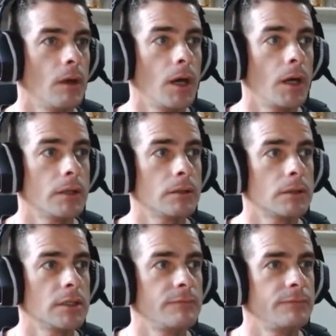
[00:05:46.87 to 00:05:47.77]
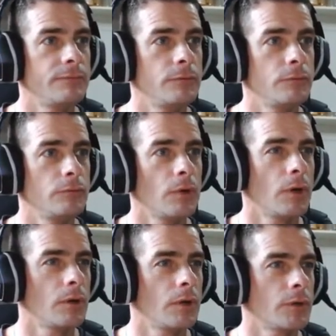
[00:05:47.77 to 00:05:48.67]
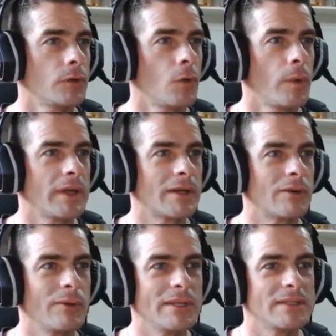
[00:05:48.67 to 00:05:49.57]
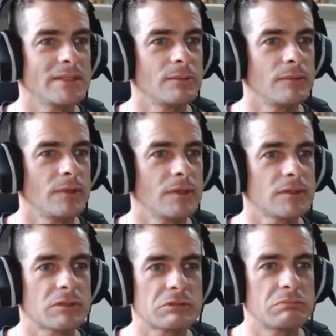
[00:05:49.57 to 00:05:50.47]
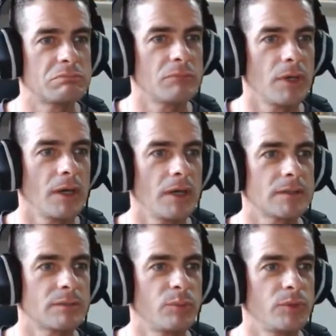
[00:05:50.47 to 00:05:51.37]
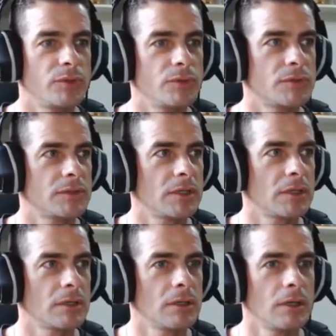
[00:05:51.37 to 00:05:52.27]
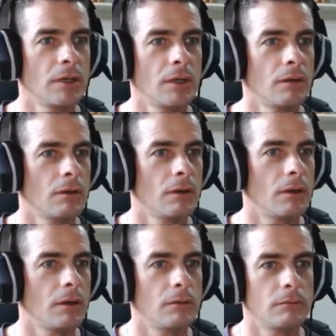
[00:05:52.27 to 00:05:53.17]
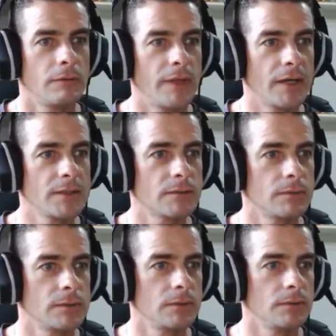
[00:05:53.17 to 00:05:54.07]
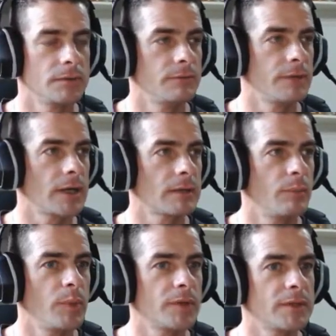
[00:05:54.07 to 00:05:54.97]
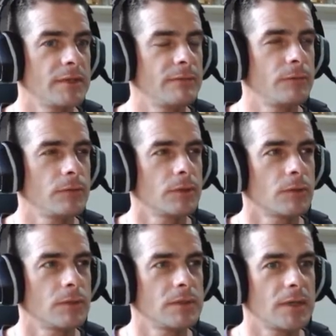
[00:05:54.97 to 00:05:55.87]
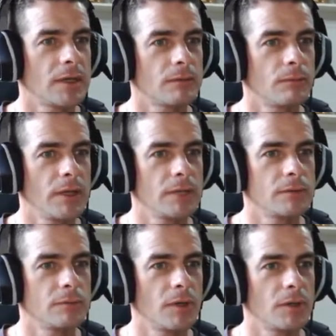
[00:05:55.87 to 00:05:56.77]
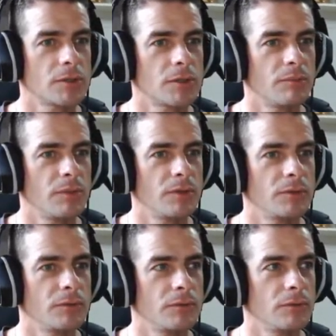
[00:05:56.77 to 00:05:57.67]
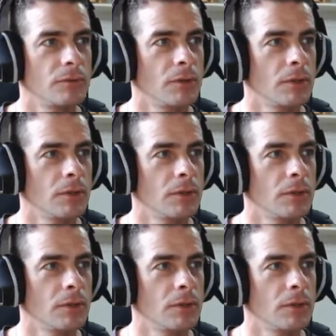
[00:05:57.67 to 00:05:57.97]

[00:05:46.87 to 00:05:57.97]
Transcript: And if you are not going crazy with this, it's producing nice results, in fact. But if you increase that way too much compared to,